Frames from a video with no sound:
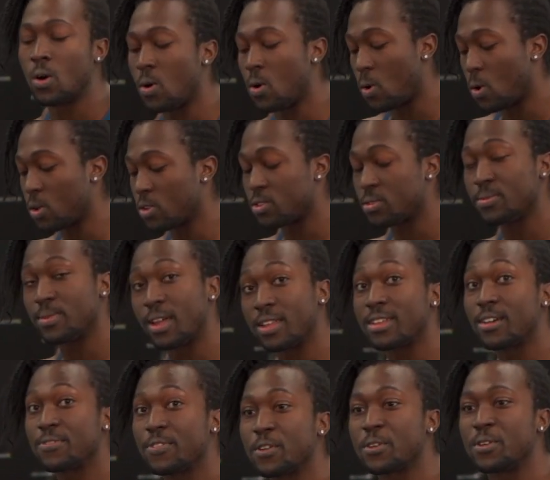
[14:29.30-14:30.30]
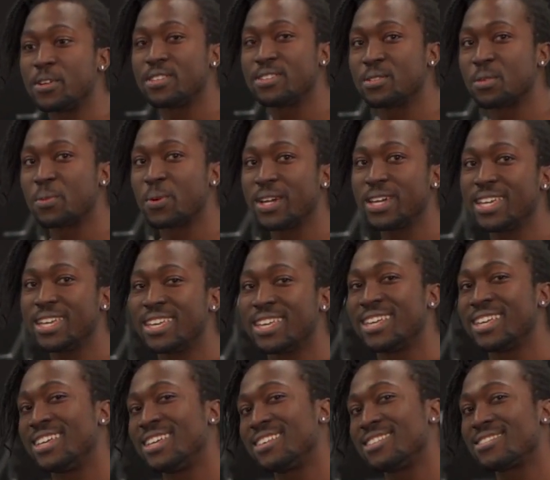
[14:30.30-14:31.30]
Awesome, now that I've increased the weight,
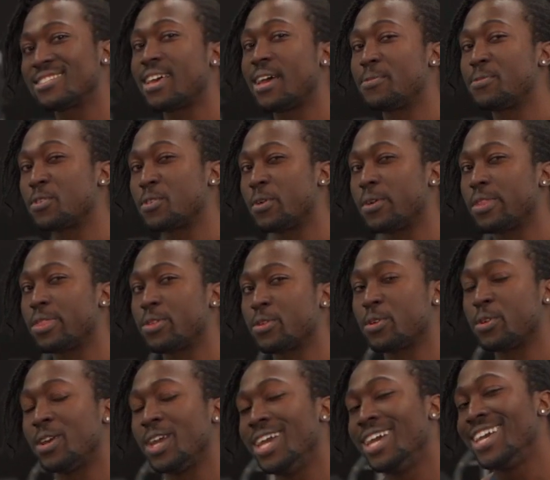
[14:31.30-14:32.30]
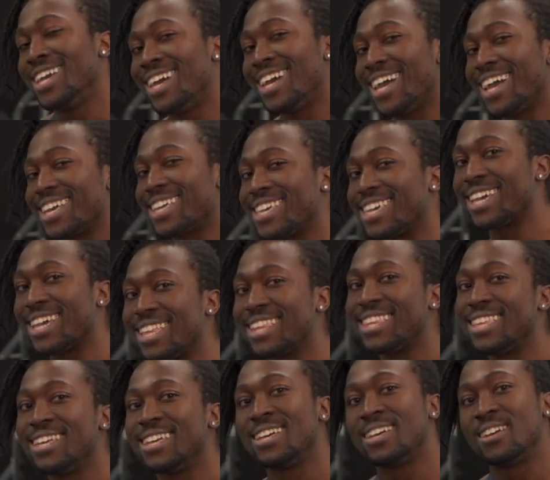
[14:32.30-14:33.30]
it's time to go through.
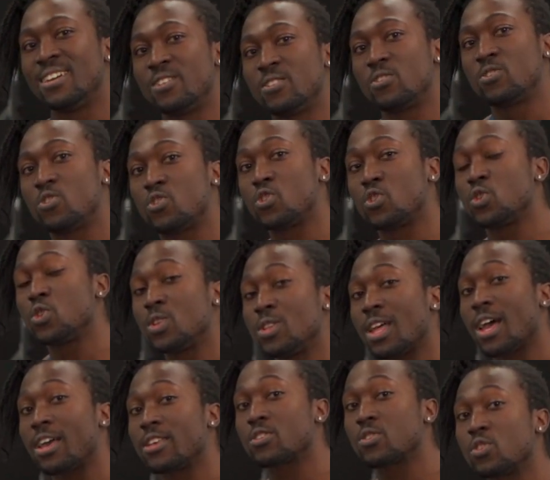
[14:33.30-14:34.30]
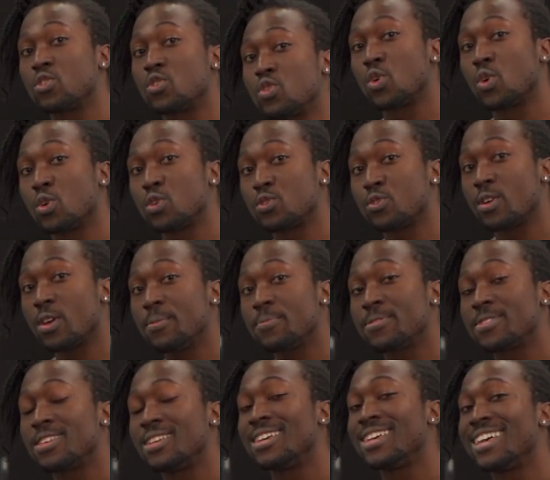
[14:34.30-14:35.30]
Again, 2 nice controlled
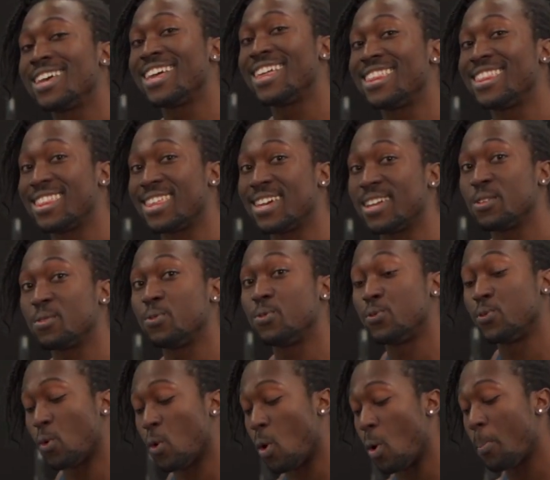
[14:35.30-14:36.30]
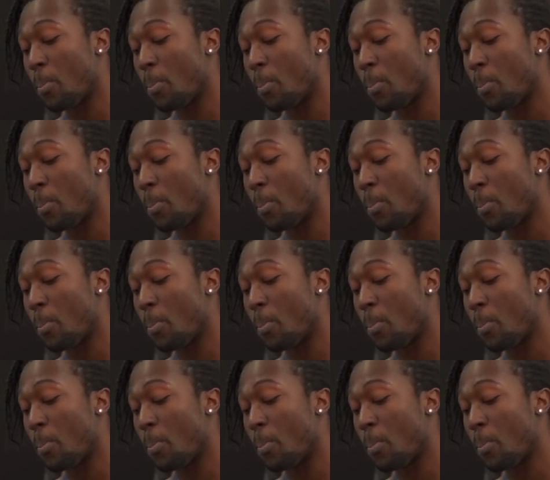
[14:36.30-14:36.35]
reps and then 4